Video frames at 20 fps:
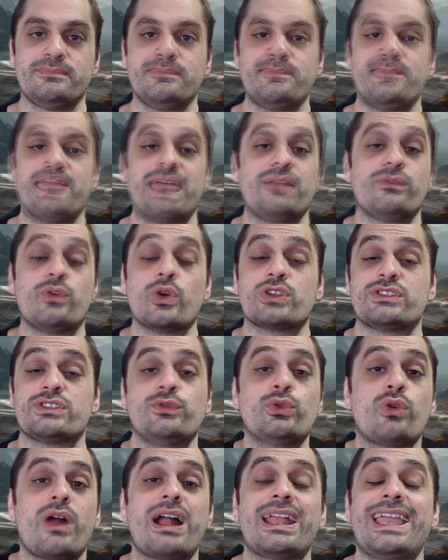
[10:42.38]
And of course, the
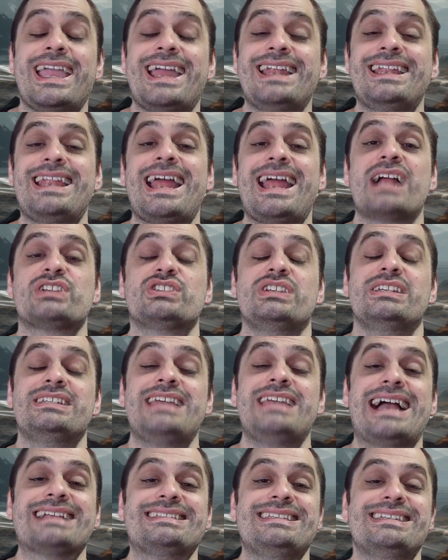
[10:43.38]
fuel rod cannon actually
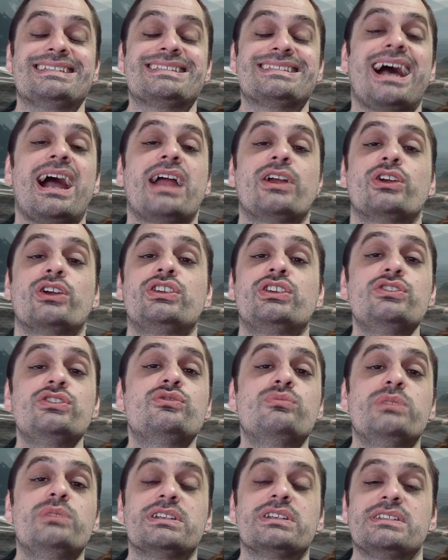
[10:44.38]
attacks the entire
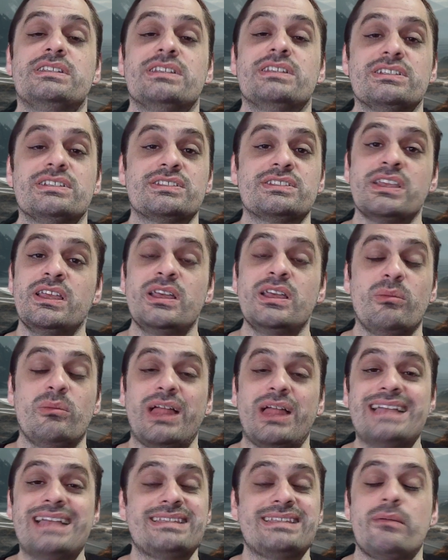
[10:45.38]
cube because it does
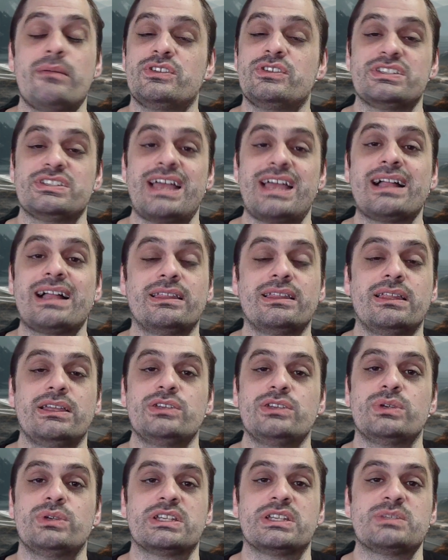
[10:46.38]
blast damage exactly like
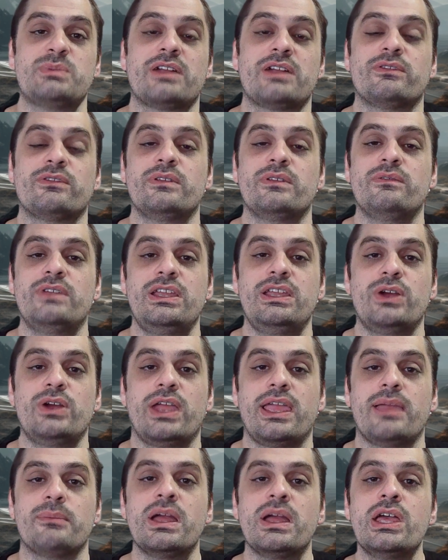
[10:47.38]
you would expect from the video
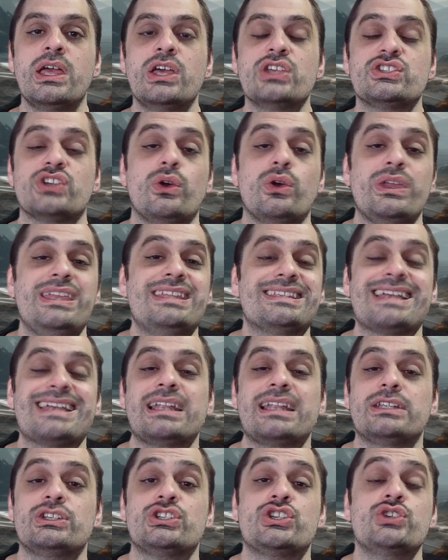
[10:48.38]
game. So he
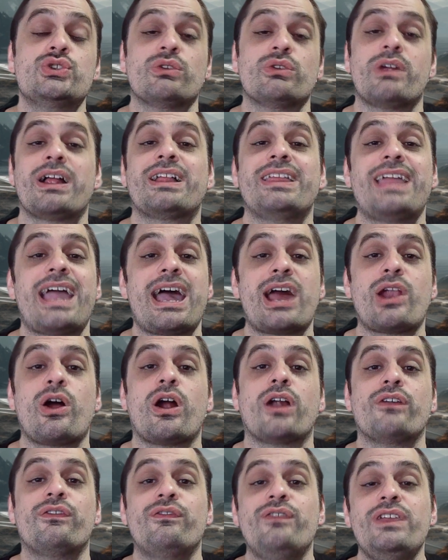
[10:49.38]
decided to shoot directly at
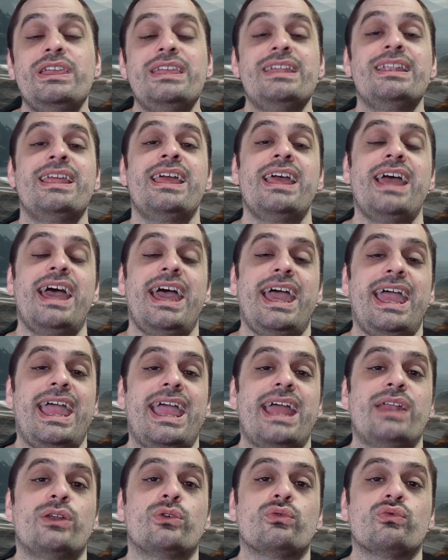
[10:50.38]
our feet
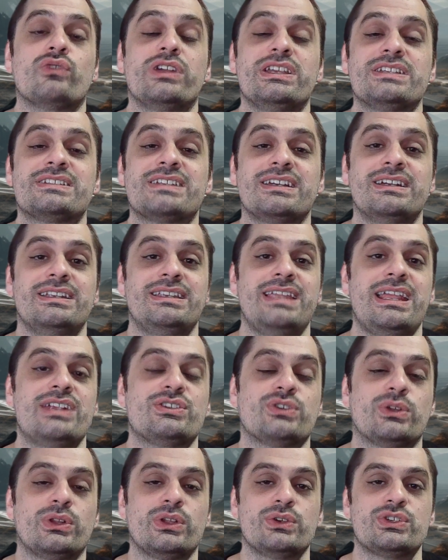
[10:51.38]
and risk a
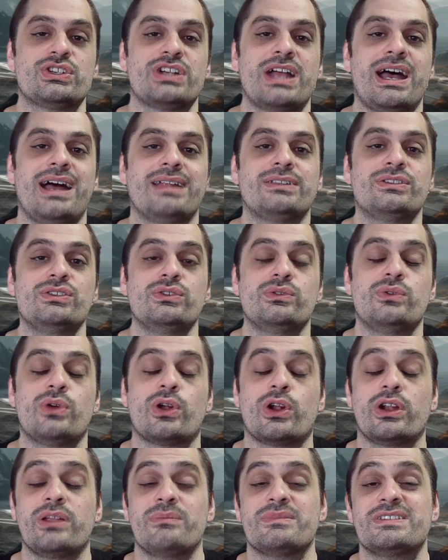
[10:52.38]
danger close shot to
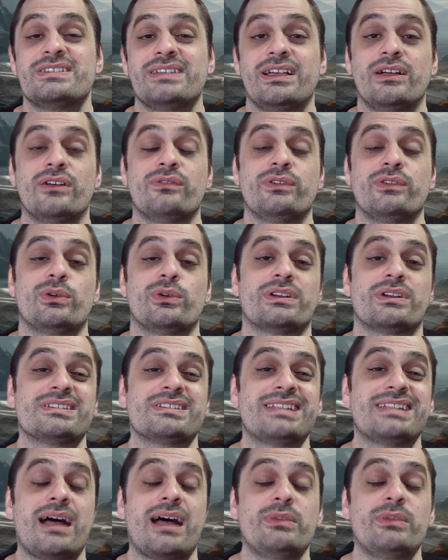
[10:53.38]
hurt himself in order to
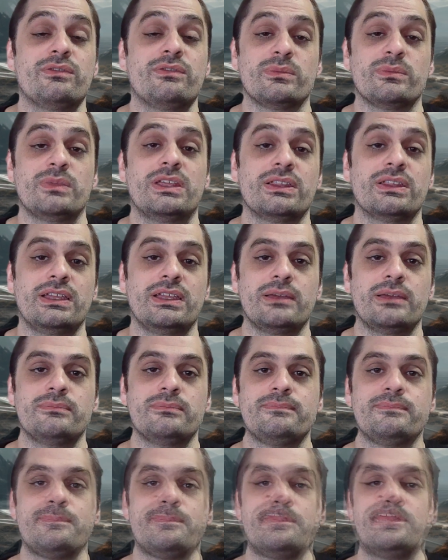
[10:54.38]
stop me from killing him.
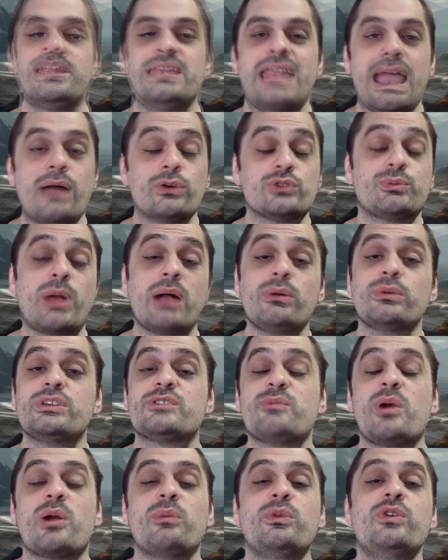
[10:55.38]
Now, it was probably a
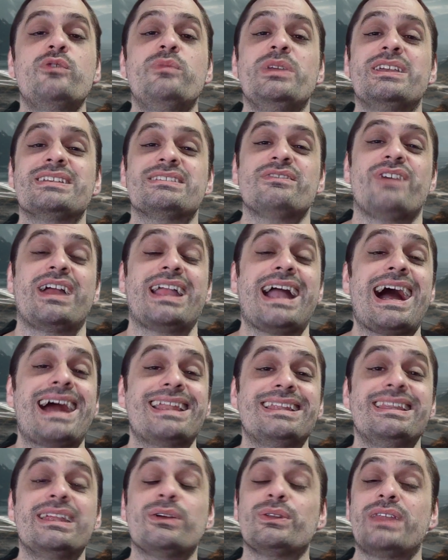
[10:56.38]
smart move because if I got
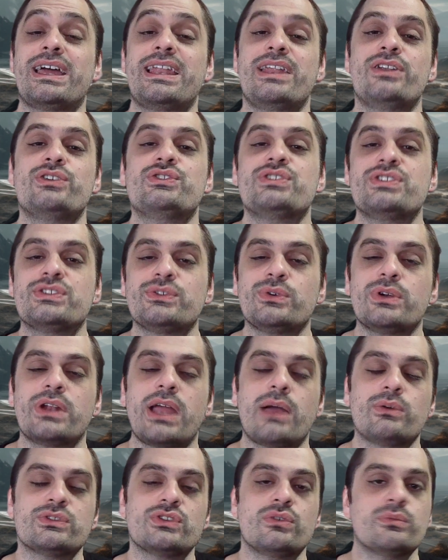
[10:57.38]
in there with that energy sword,
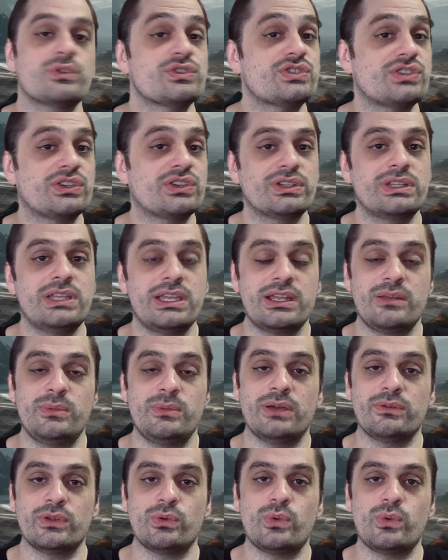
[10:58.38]
I was almost certainly going to be
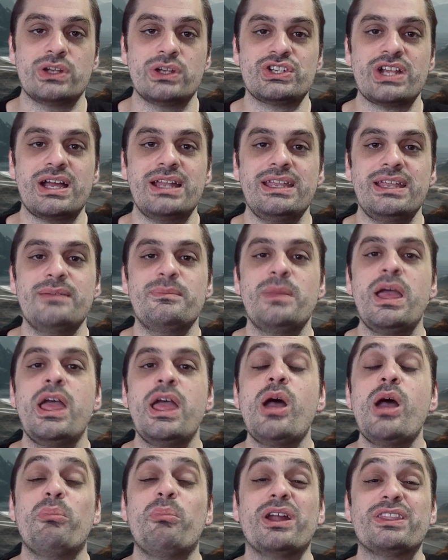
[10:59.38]
able to one-shot him.
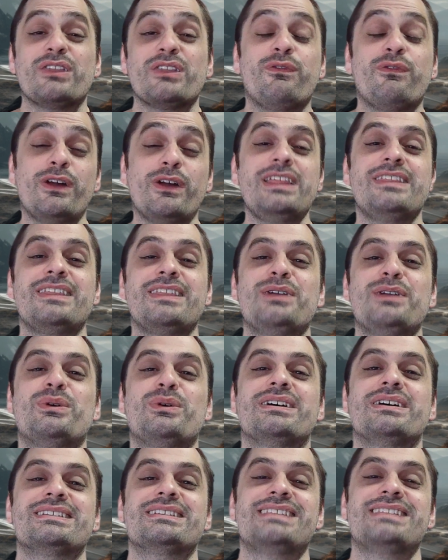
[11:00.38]
But the funny thing
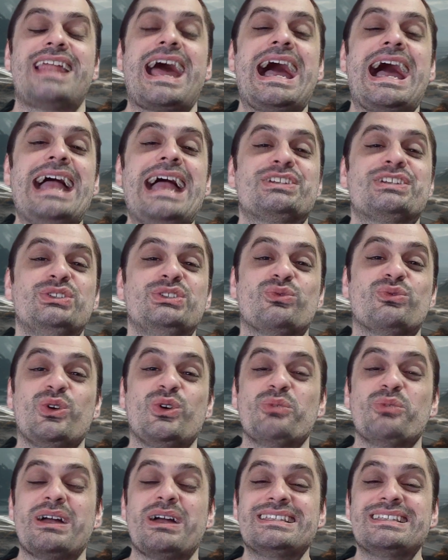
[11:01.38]
was that I actually
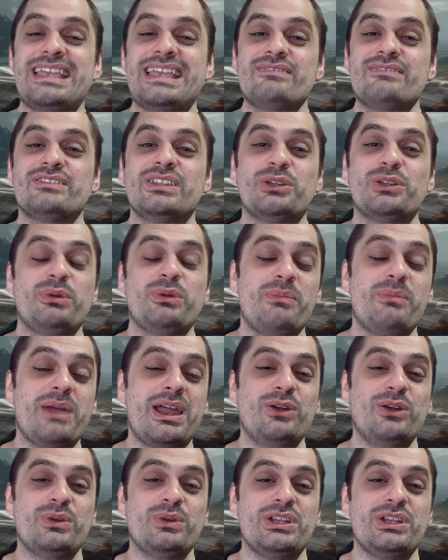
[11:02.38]
rolled my saves a little bit better when he